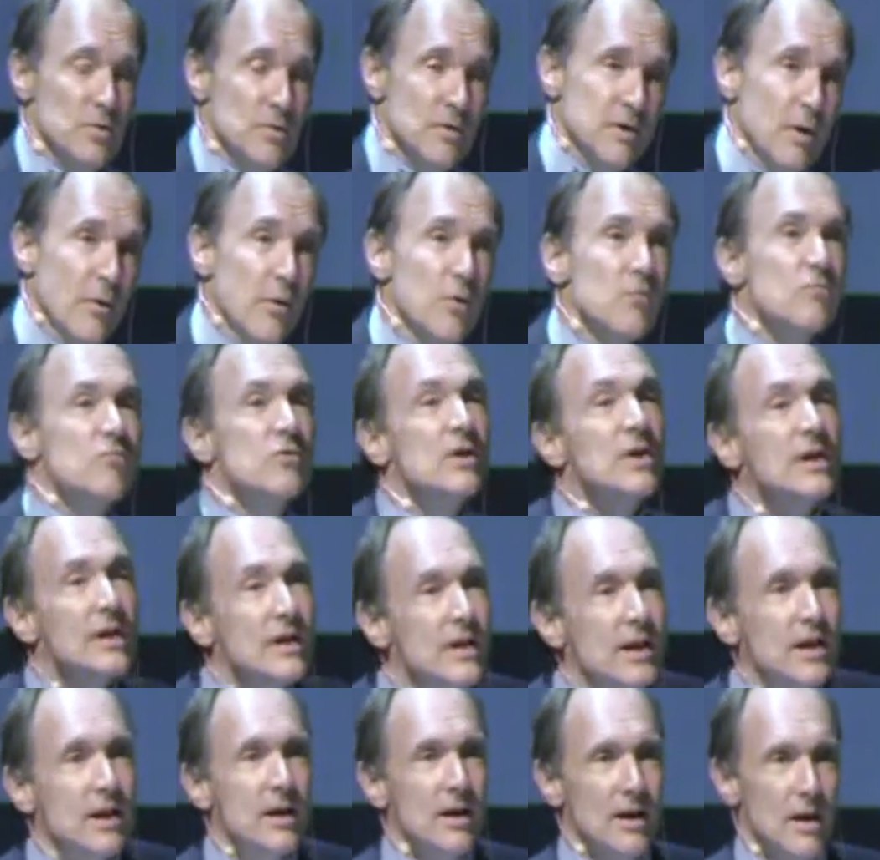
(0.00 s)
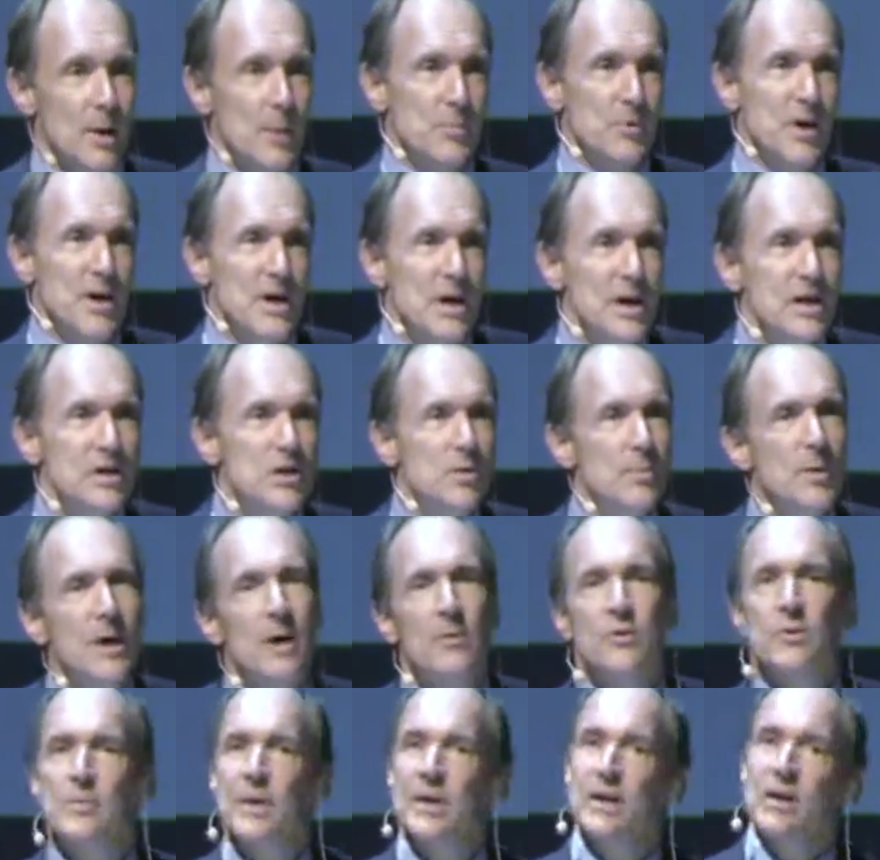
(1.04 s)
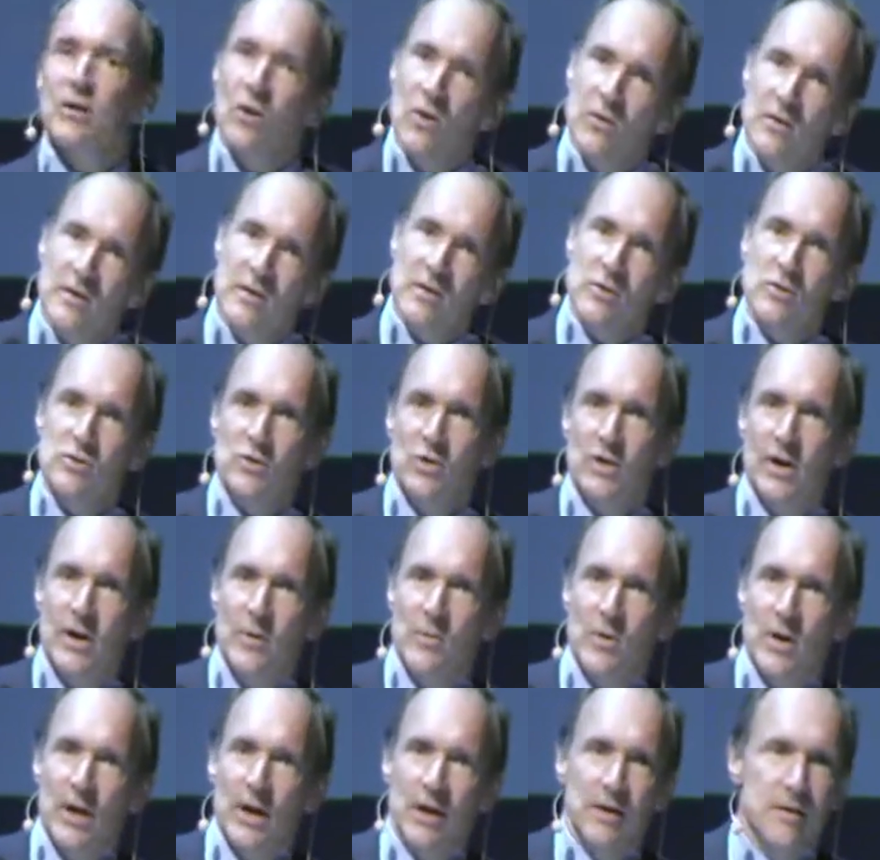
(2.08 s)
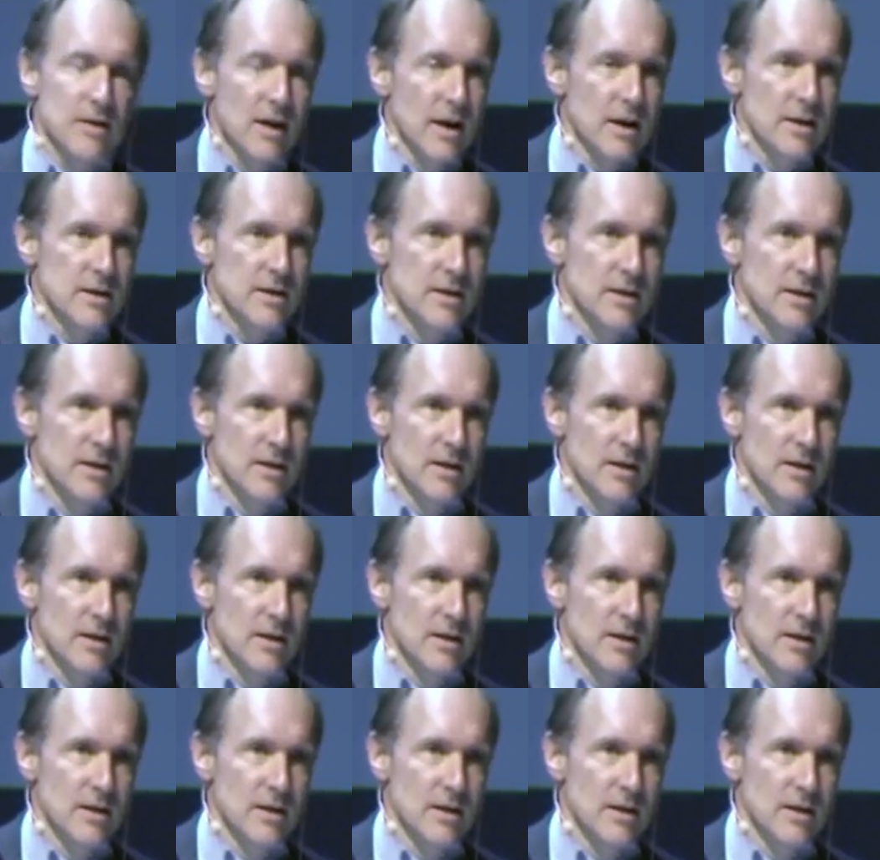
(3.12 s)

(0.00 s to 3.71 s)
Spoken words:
So that really, they need to be able to make their own social networking site,